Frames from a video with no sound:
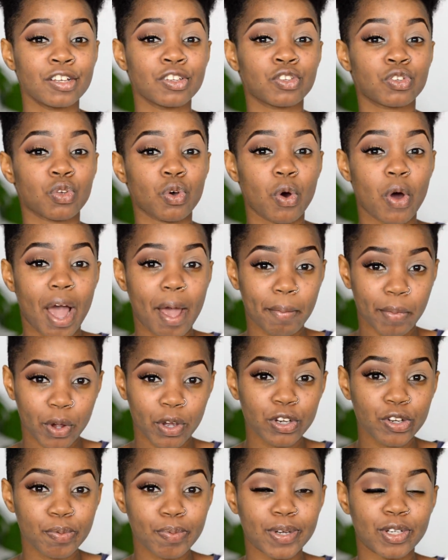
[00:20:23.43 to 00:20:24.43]
So I'm
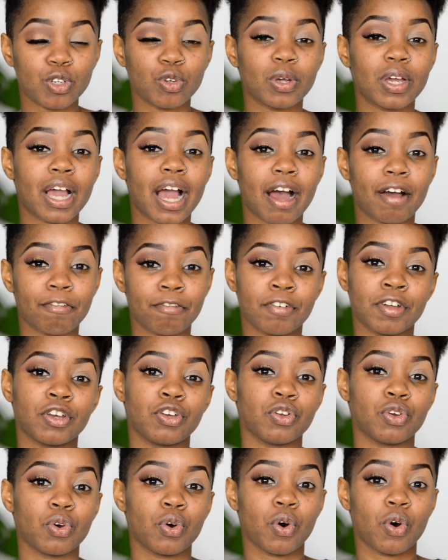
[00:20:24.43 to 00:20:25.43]
going to be doing a
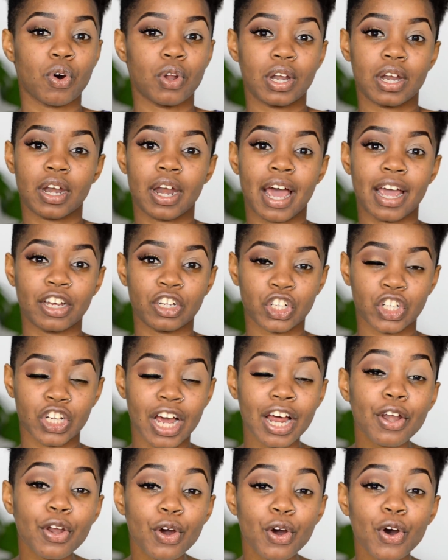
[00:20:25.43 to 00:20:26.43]
video on
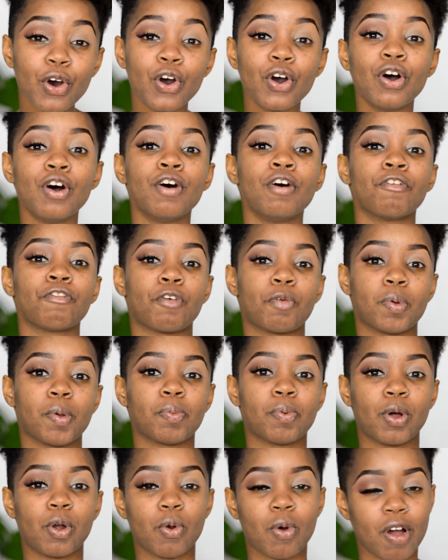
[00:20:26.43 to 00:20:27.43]
eyeshadow for
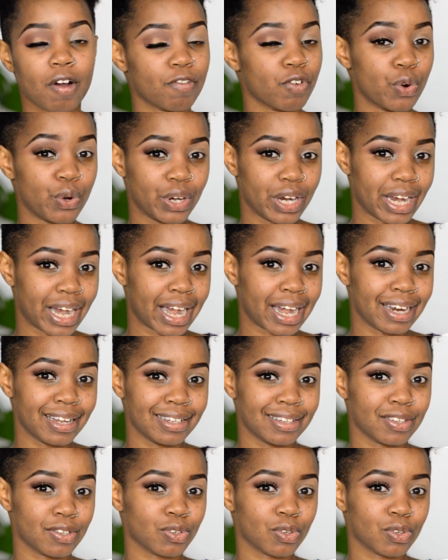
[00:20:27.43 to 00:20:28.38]
people who have hooded lids,